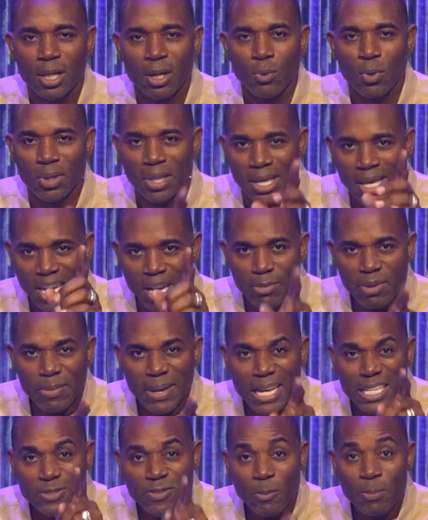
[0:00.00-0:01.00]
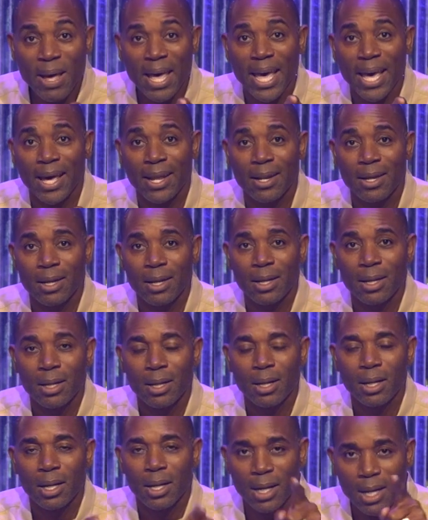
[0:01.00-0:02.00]
What the enemy makes for bad,
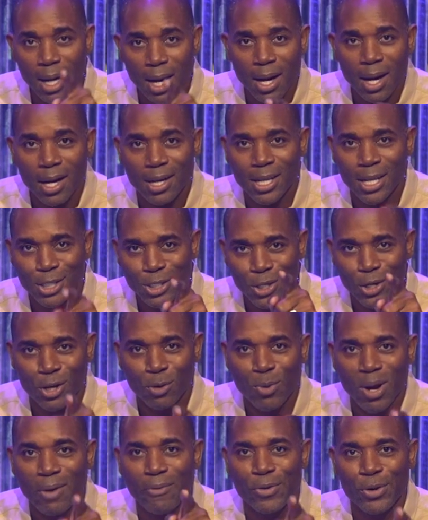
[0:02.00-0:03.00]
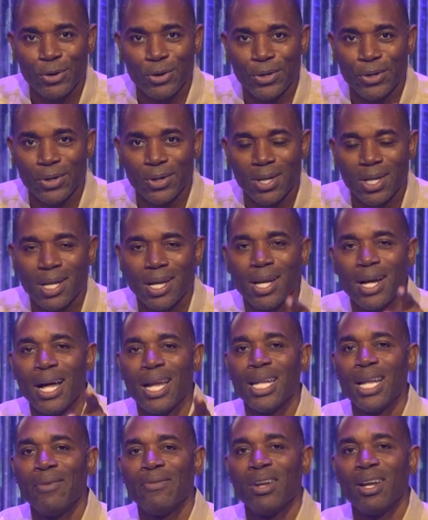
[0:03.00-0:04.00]
God can turn around for your good. I
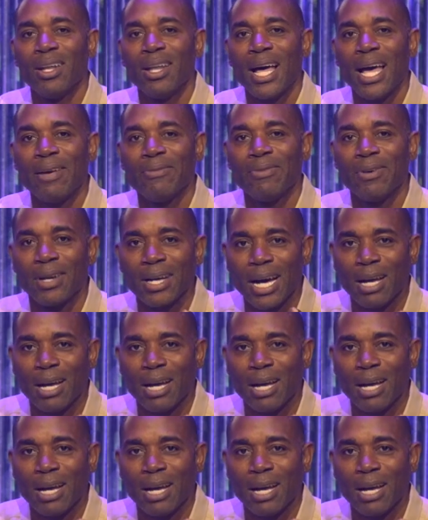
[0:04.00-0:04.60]
love you to life.